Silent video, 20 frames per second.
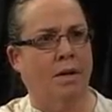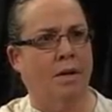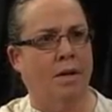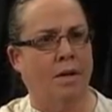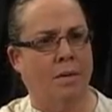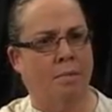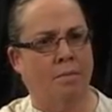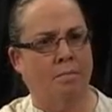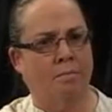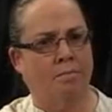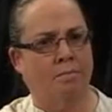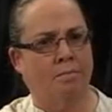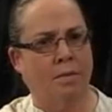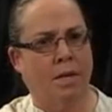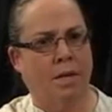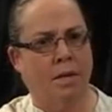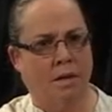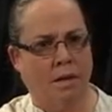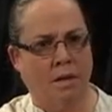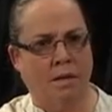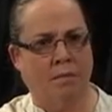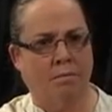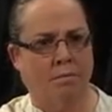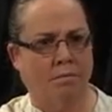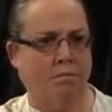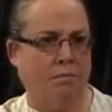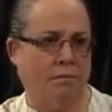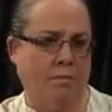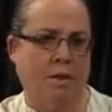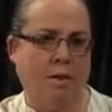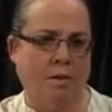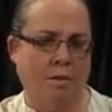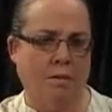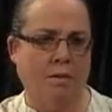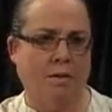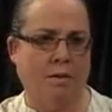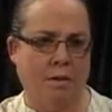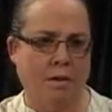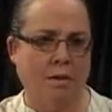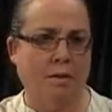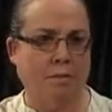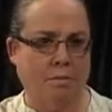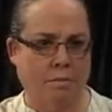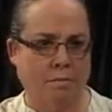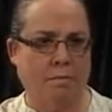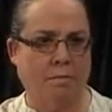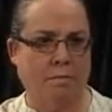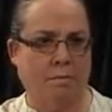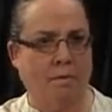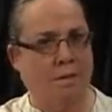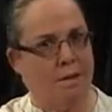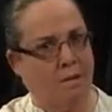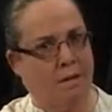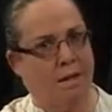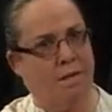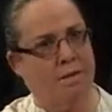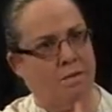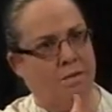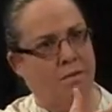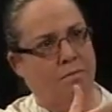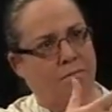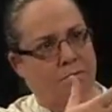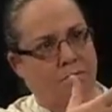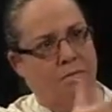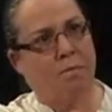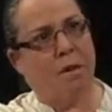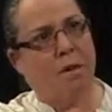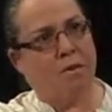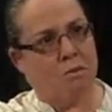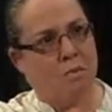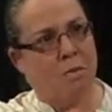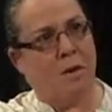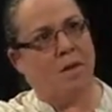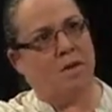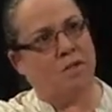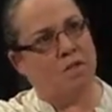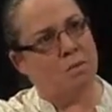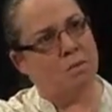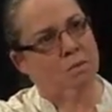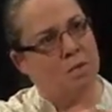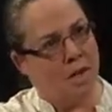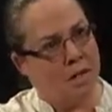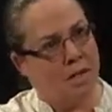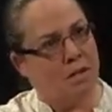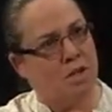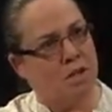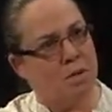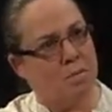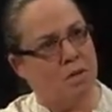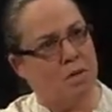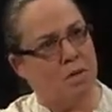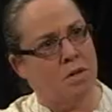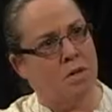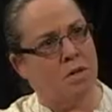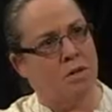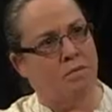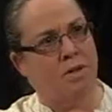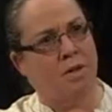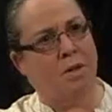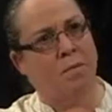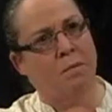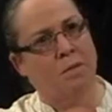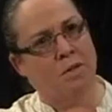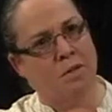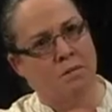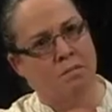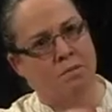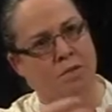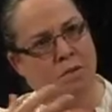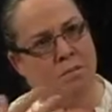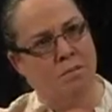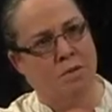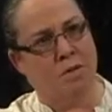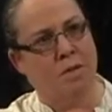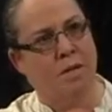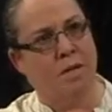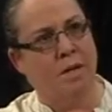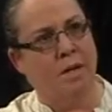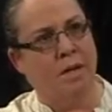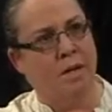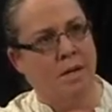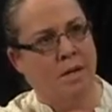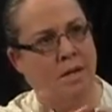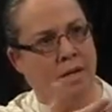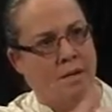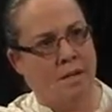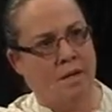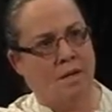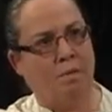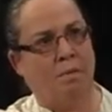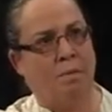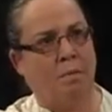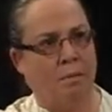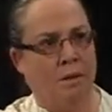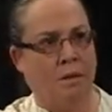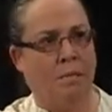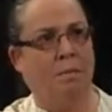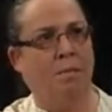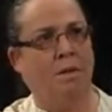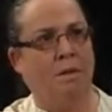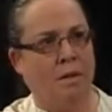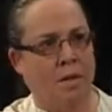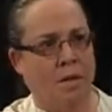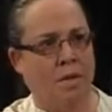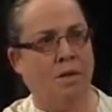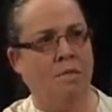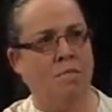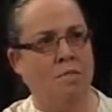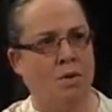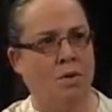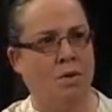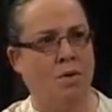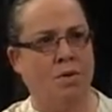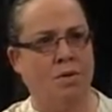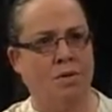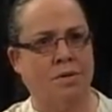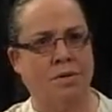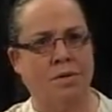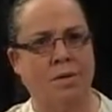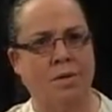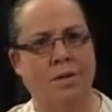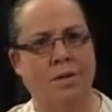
And you know, as parish partnerships and the community development, sometimes it's helping people in their communities,